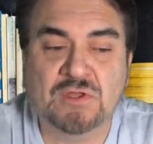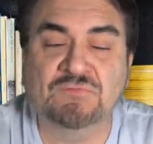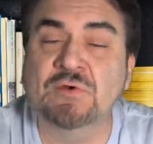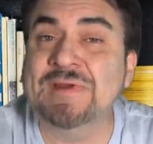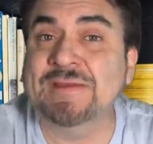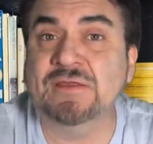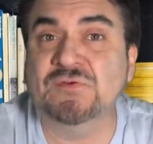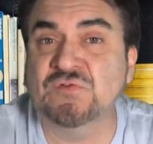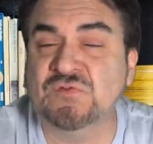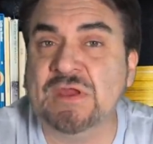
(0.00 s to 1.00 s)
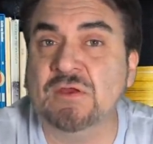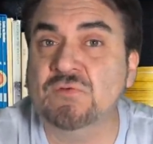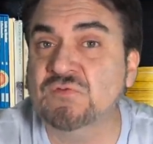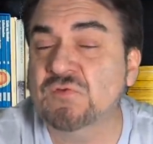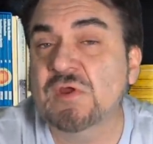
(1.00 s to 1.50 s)
If you're not getting
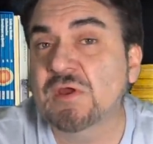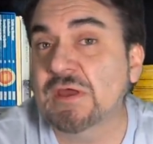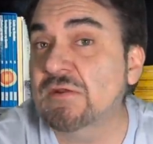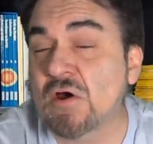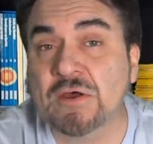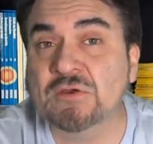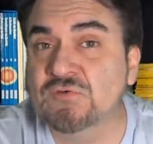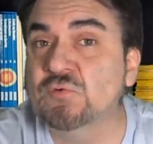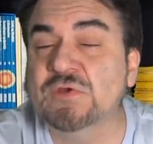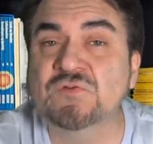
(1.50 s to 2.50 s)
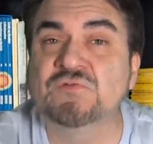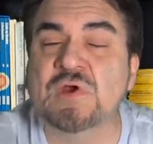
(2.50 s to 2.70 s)
sales and all you're doing is